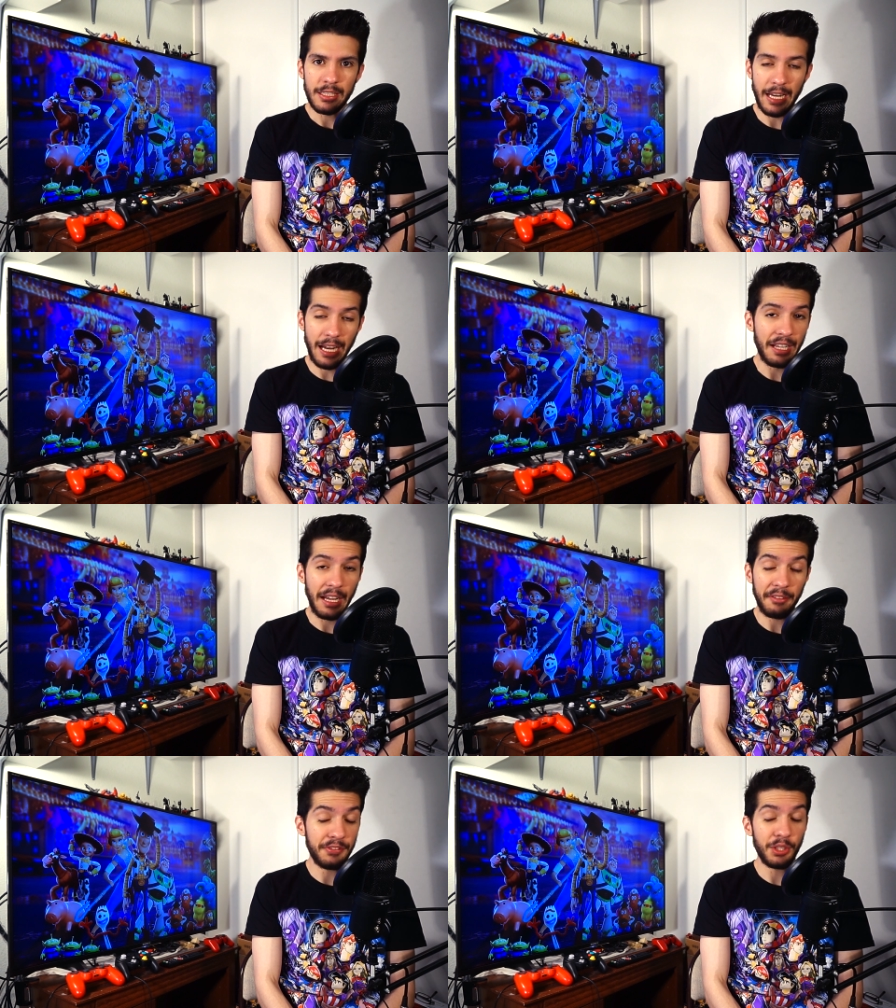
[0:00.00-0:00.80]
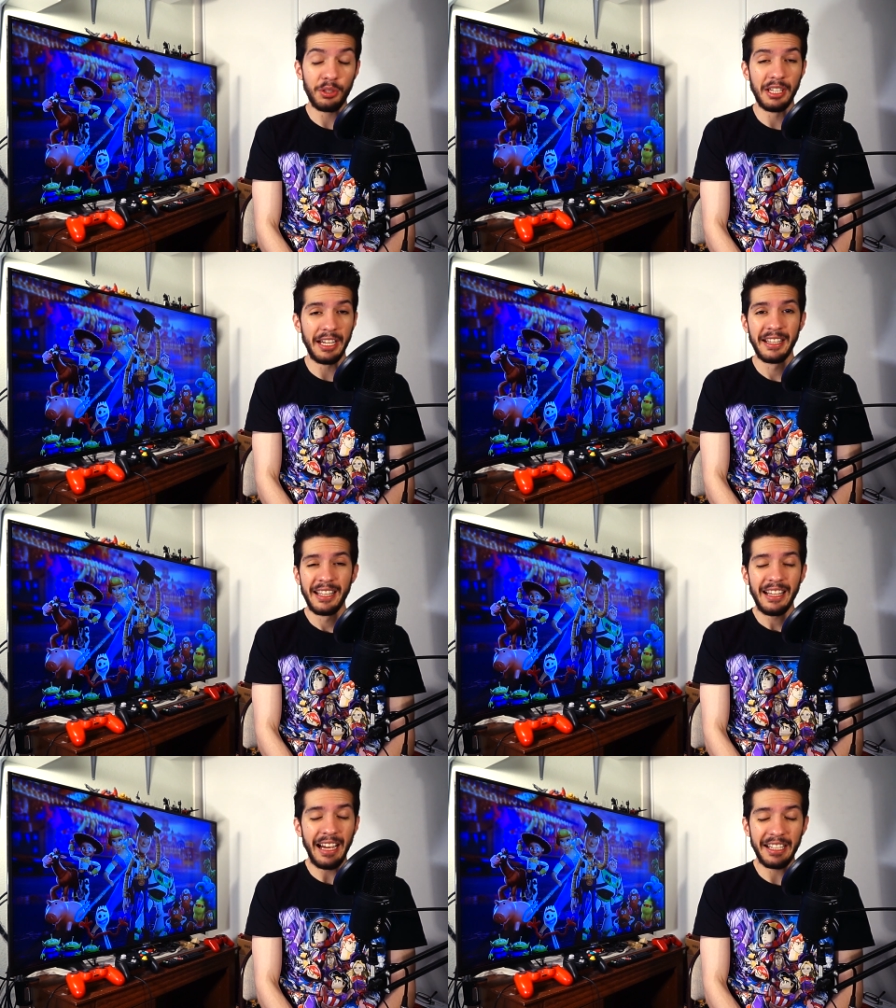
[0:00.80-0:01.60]
Yeah, yeah, I feel,
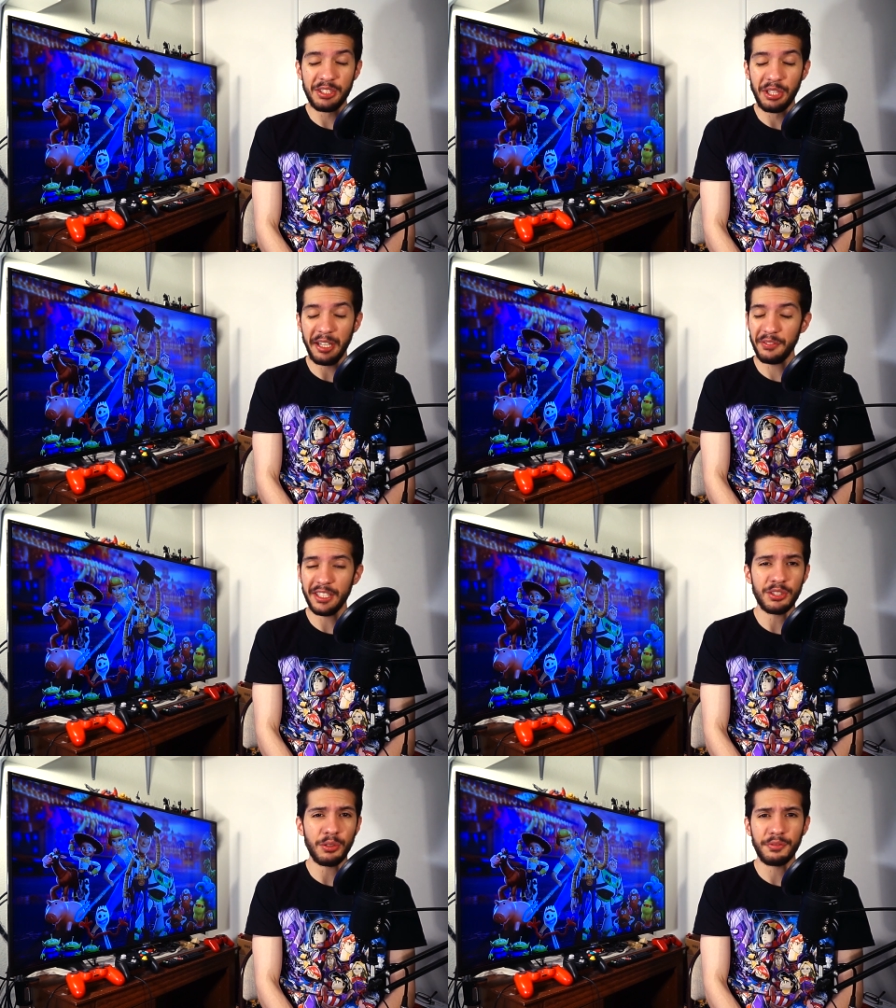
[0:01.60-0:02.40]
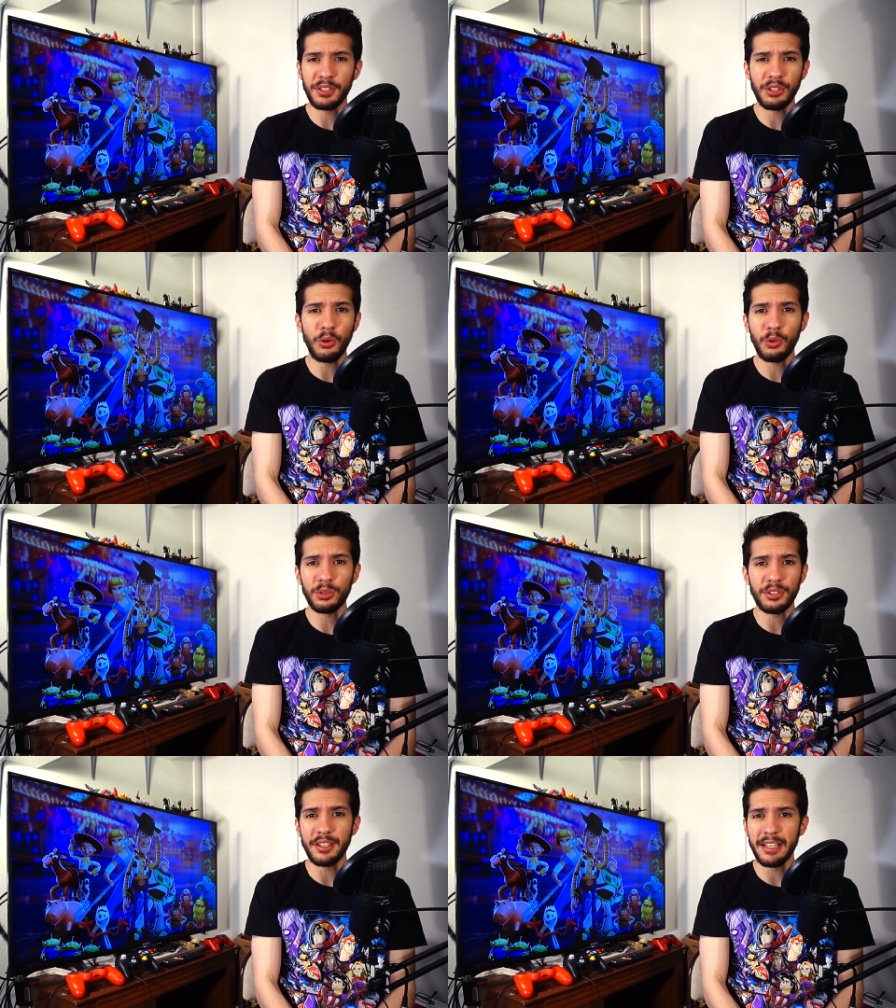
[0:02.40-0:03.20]
I definitely don't feel
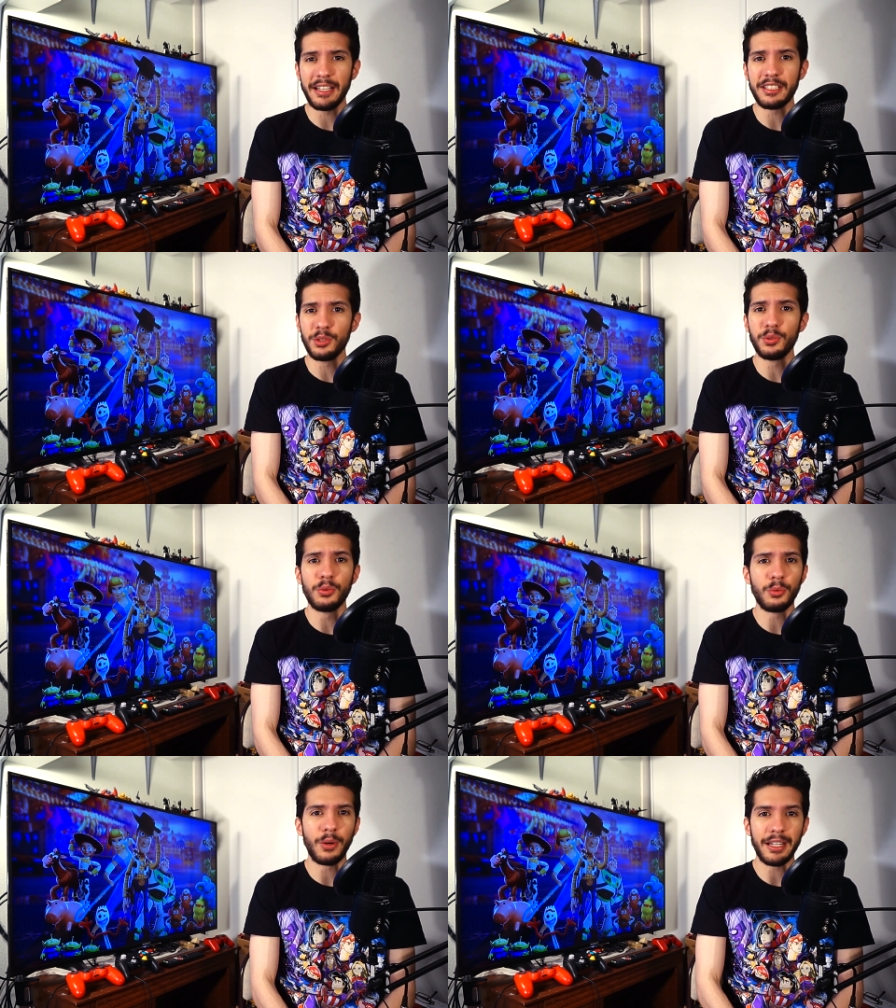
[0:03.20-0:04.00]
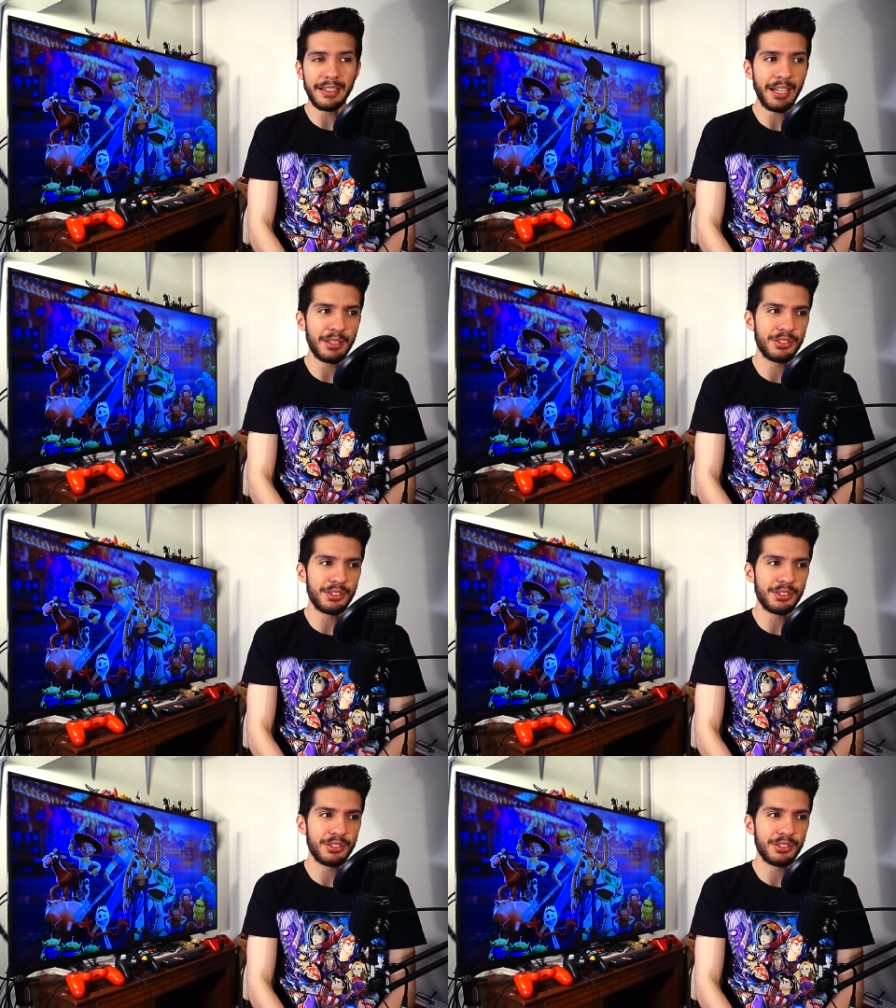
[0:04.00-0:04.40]
older than I do right now.